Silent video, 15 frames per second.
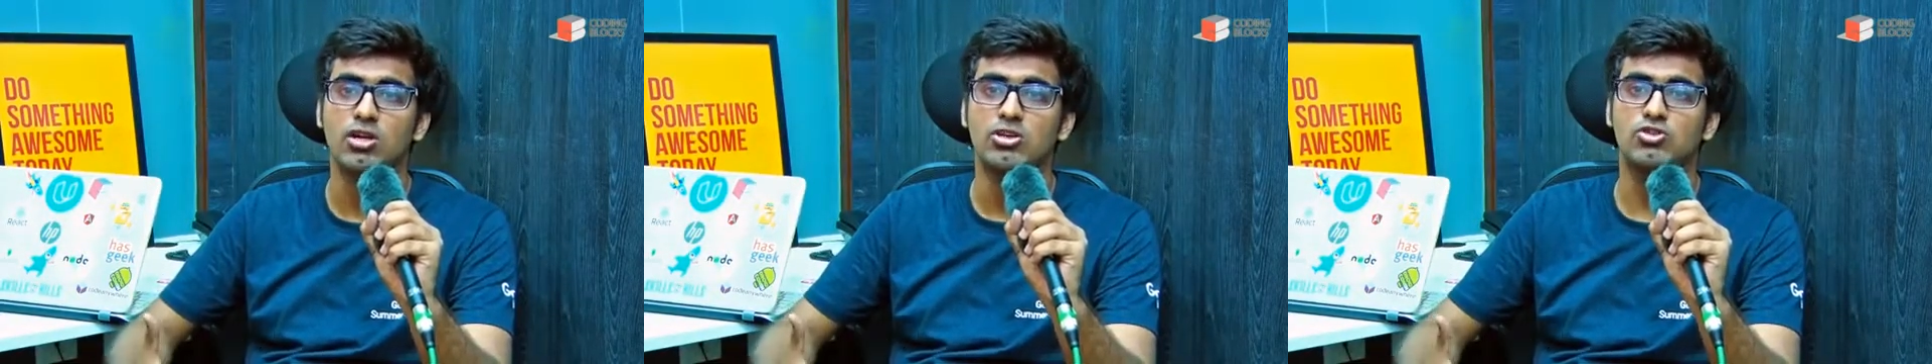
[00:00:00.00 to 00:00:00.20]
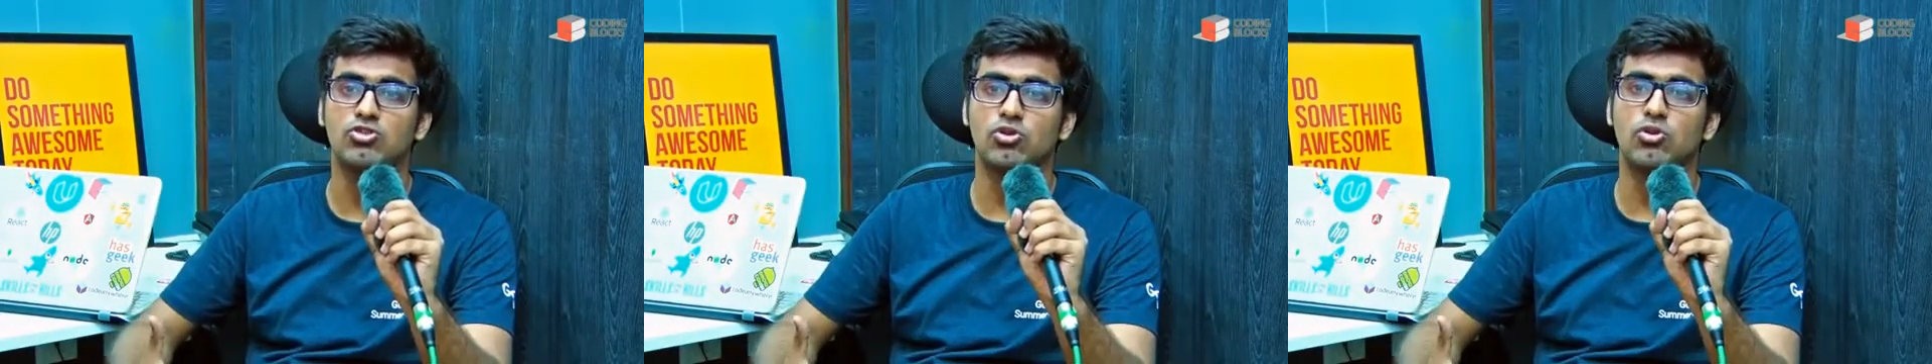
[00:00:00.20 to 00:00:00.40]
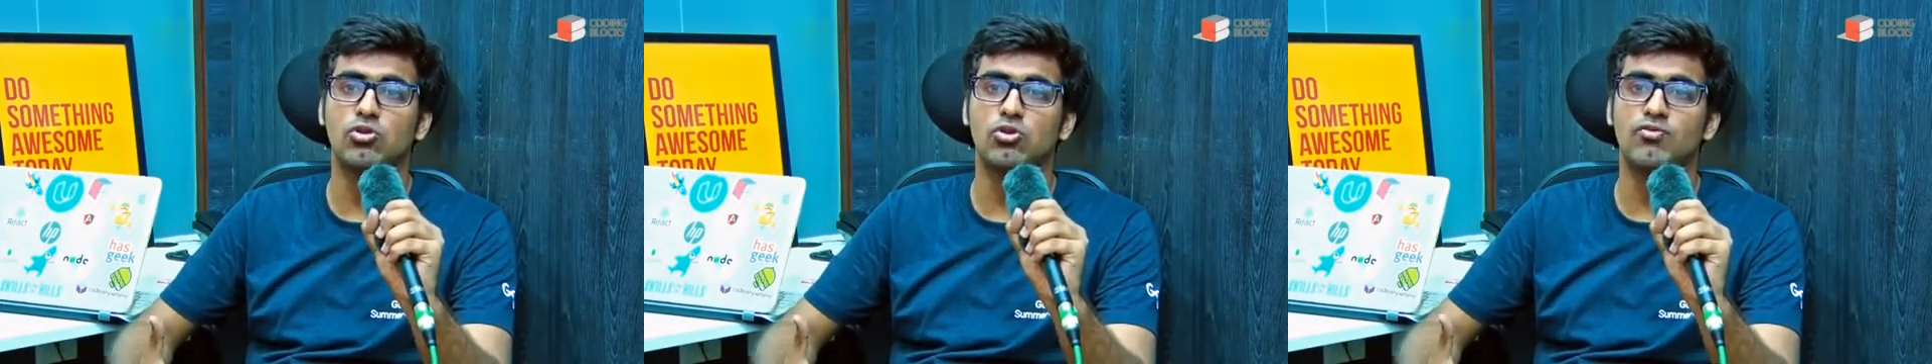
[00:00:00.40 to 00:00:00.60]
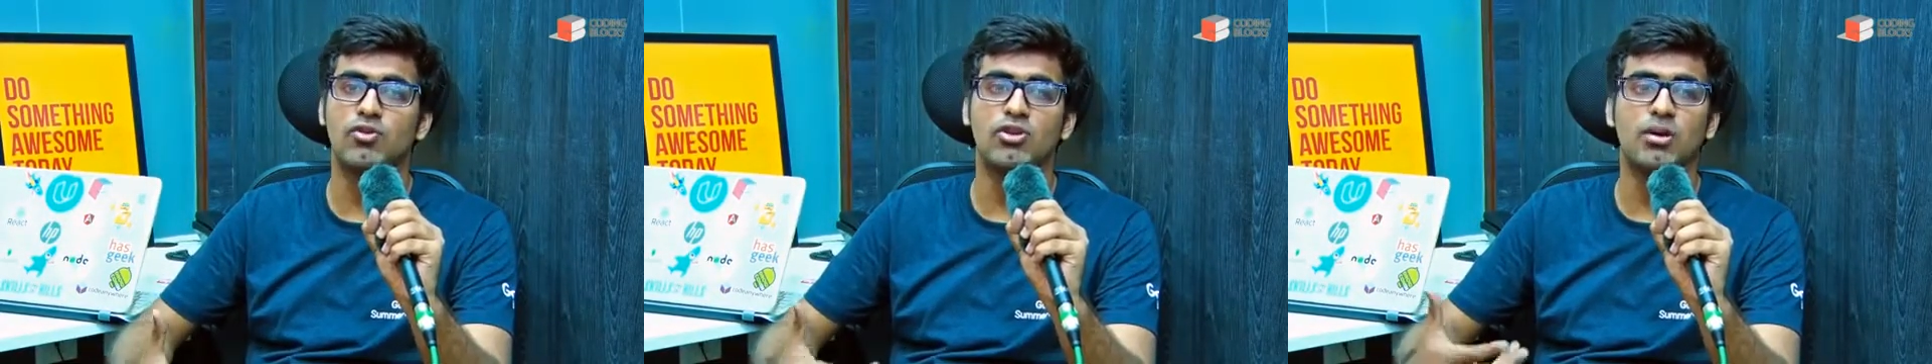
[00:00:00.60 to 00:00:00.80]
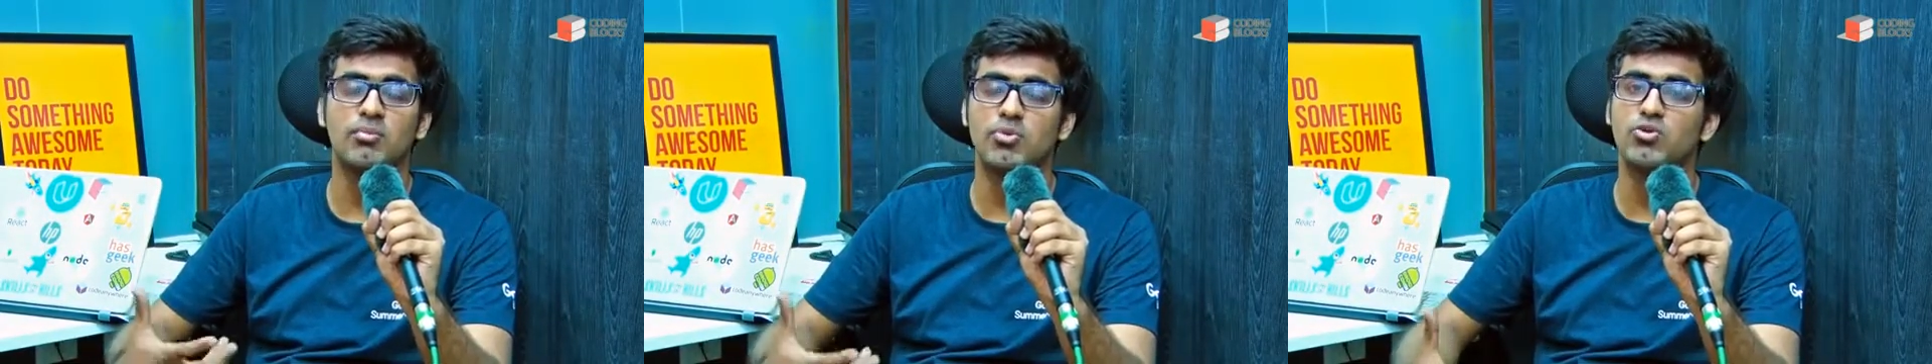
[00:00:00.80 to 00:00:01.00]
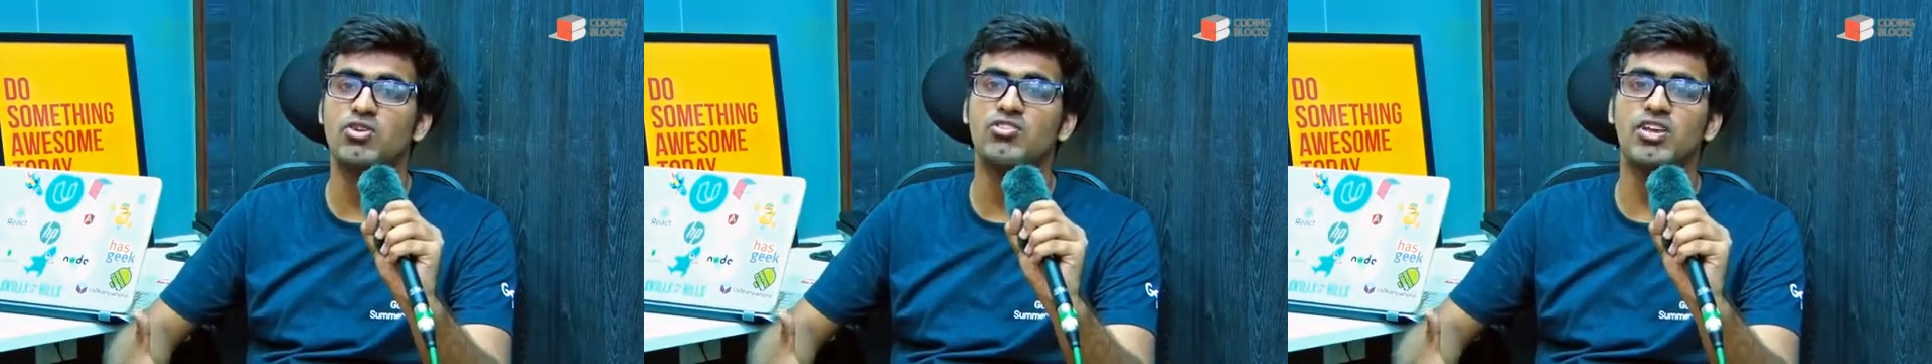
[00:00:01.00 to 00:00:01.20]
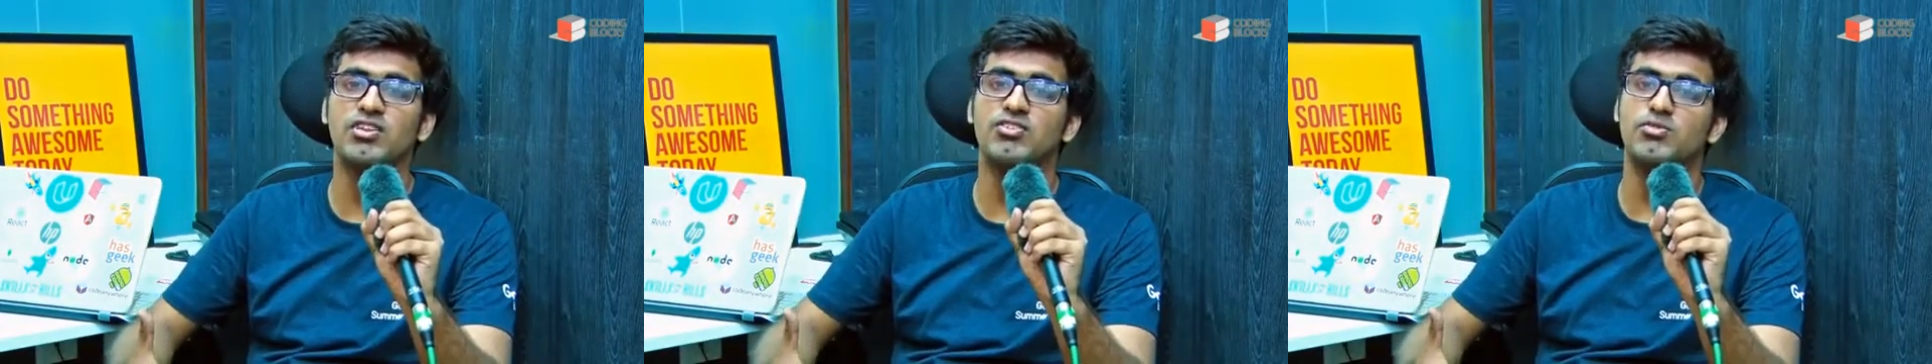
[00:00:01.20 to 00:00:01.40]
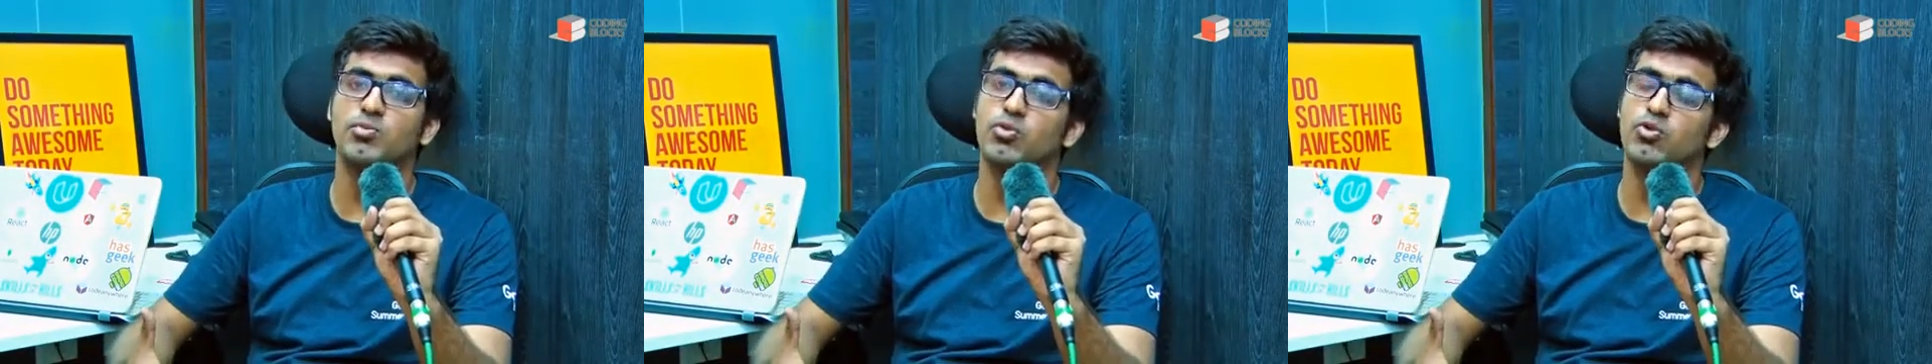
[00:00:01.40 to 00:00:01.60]
So for computer
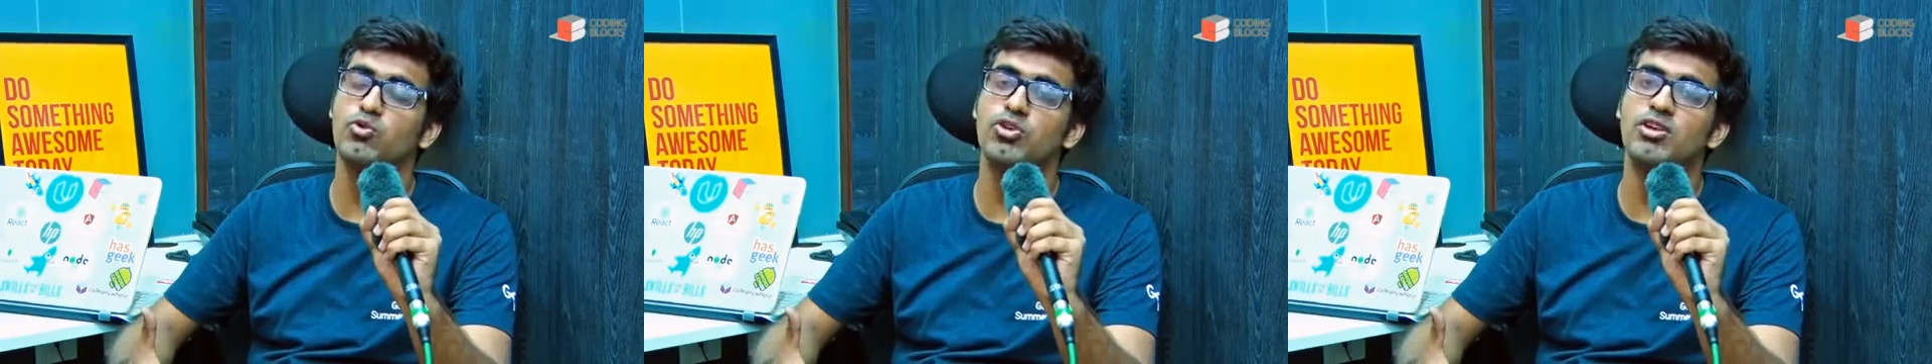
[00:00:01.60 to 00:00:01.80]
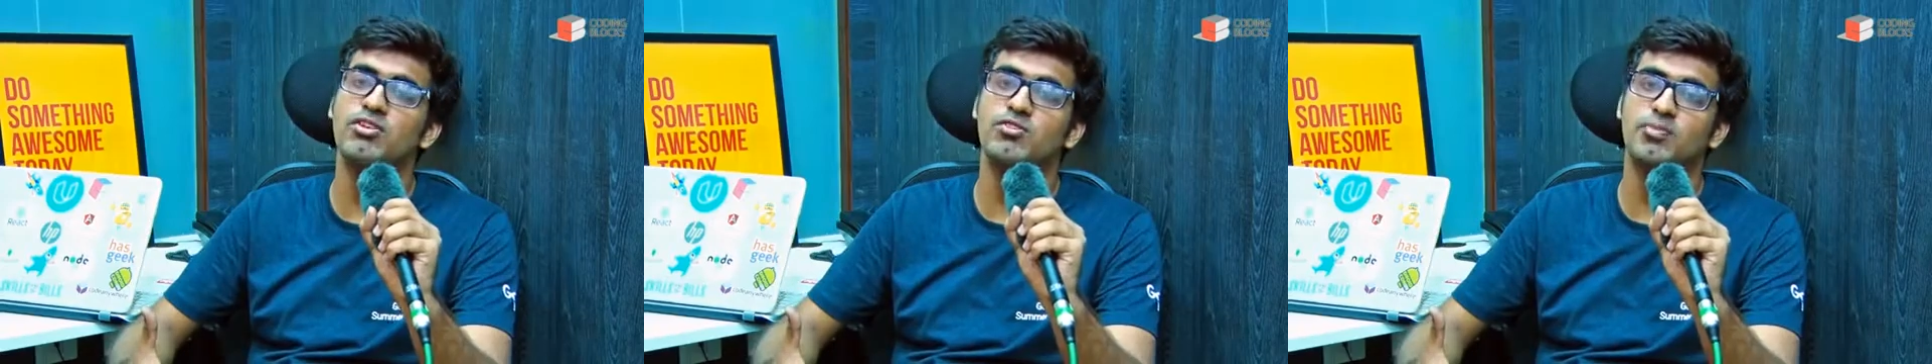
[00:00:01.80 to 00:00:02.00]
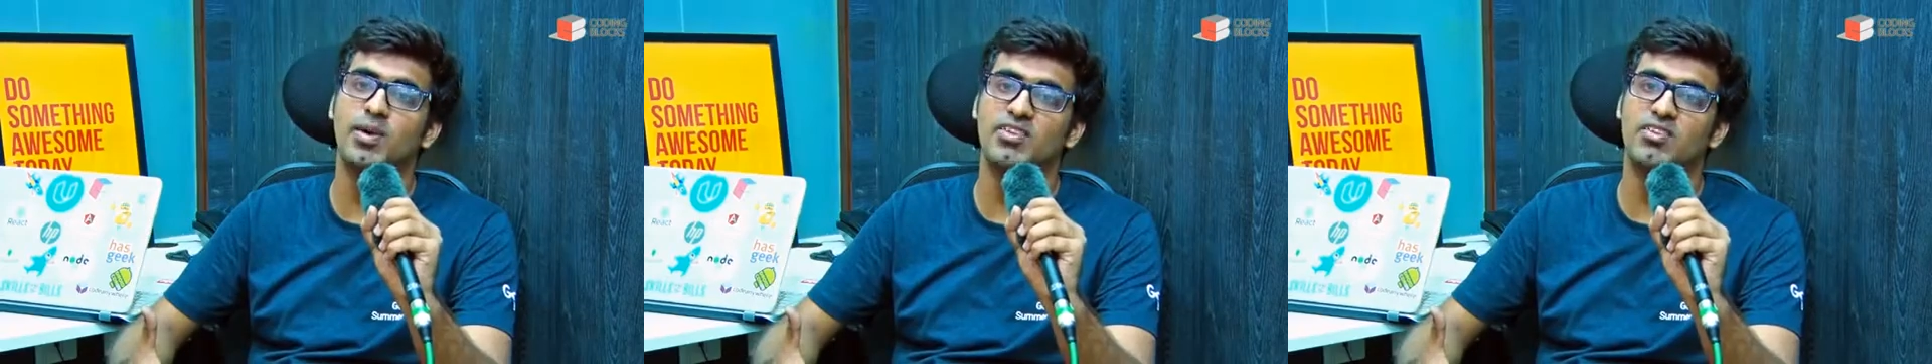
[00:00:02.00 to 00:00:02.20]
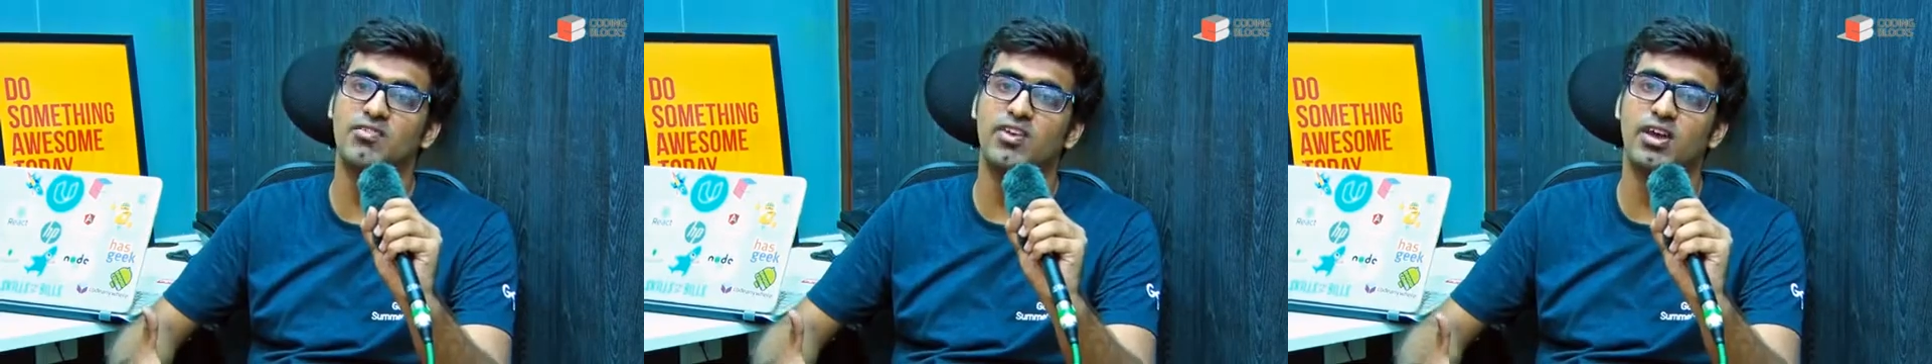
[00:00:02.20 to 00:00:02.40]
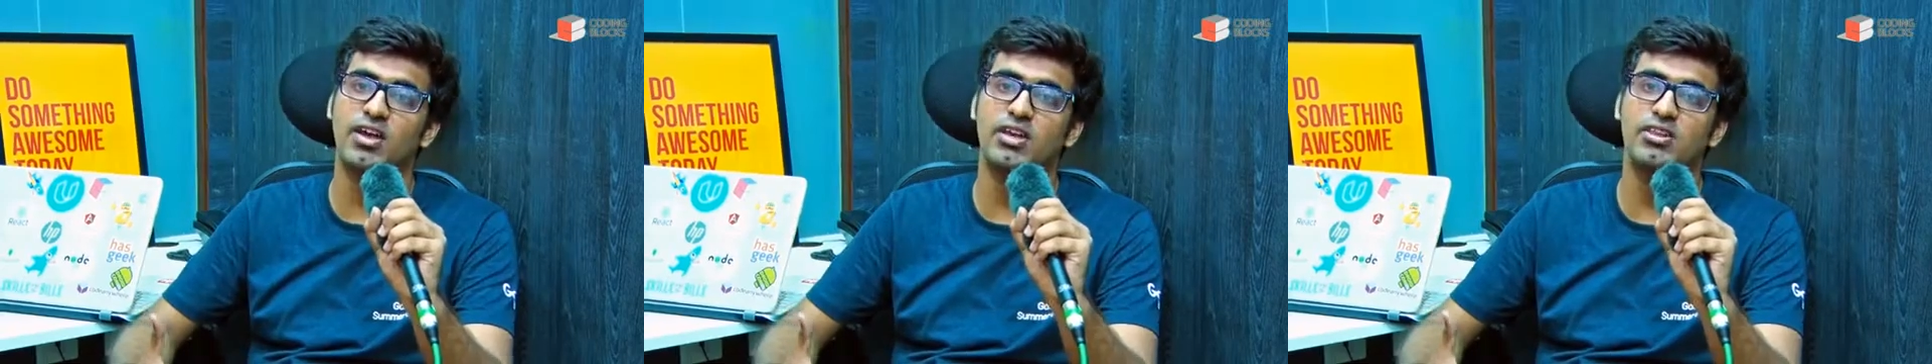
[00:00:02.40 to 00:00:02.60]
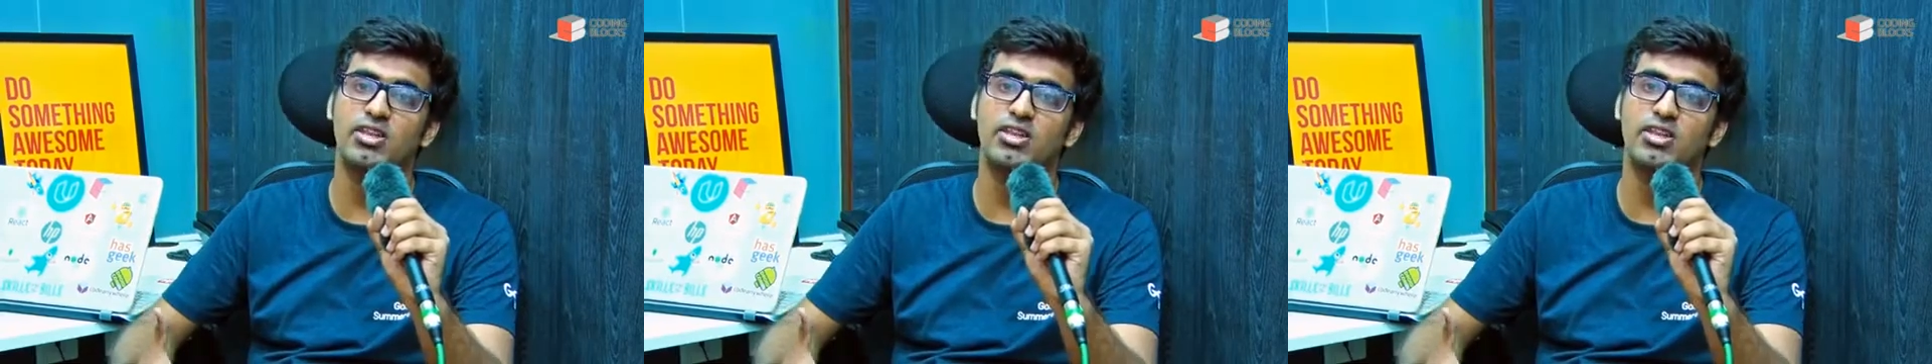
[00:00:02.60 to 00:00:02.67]
science students specifically,